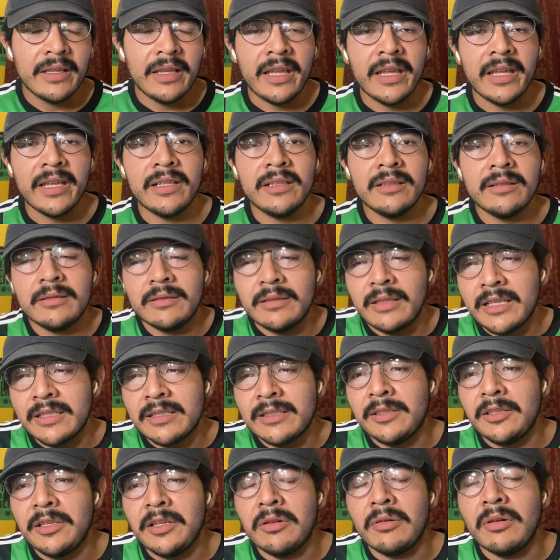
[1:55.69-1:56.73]
And
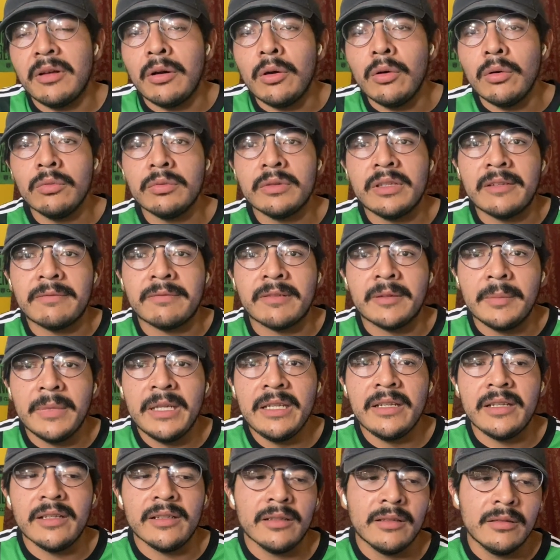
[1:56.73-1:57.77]
that's, you know, a whole different
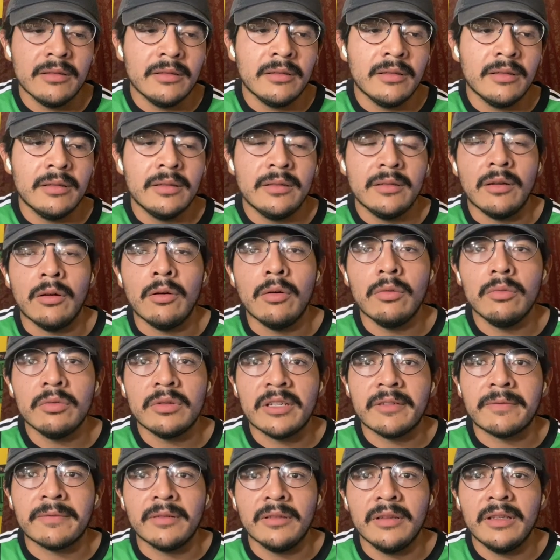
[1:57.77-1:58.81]
meaning, whole
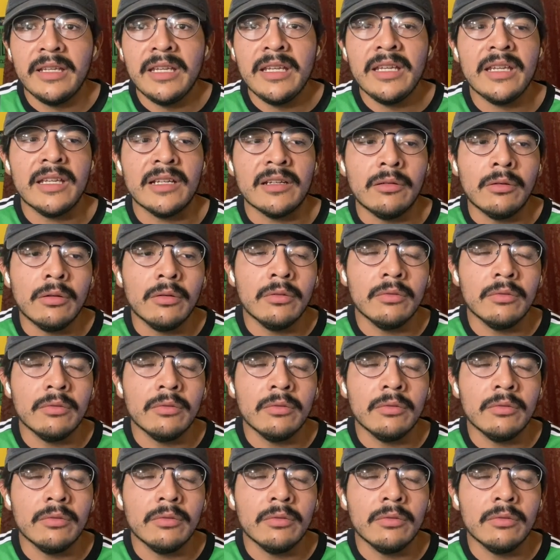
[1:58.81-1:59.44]
different league and a whole